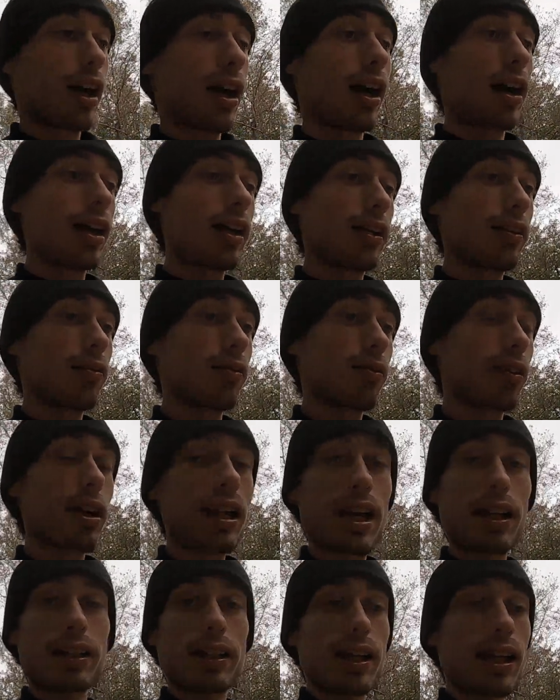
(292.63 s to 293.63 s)
I run
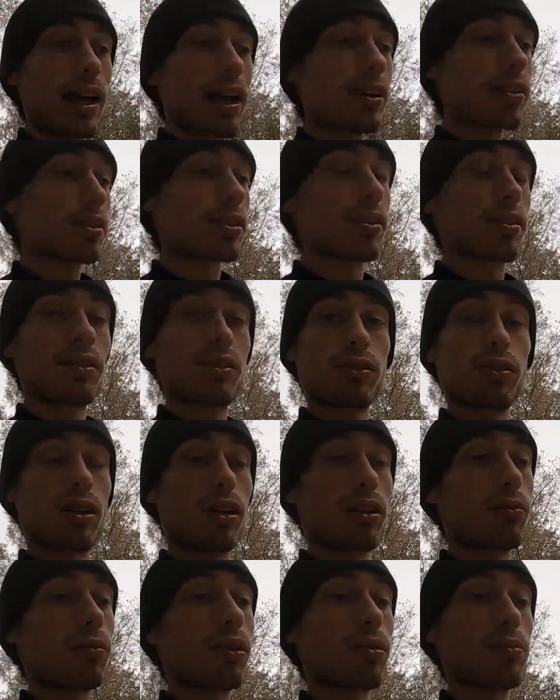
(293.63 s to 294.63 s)
out of gas,
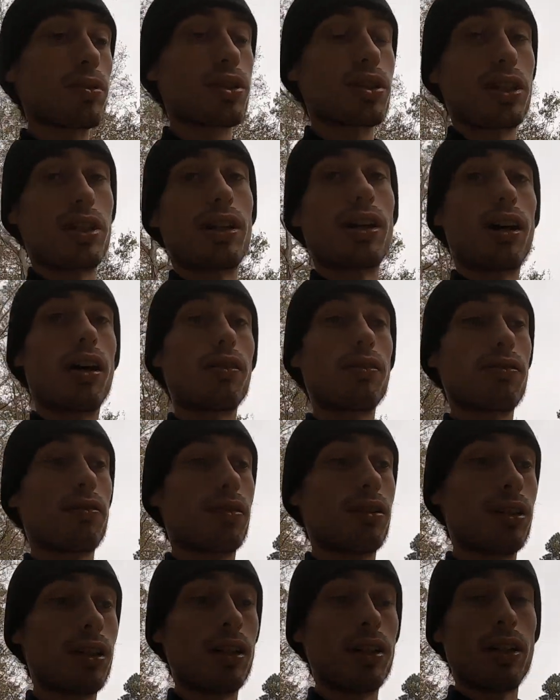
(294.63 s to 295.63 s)
turn one machine
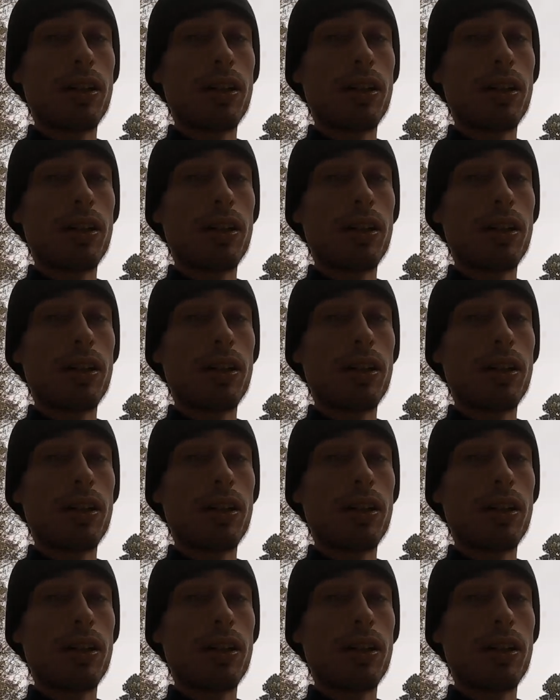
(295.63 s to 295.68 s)
off.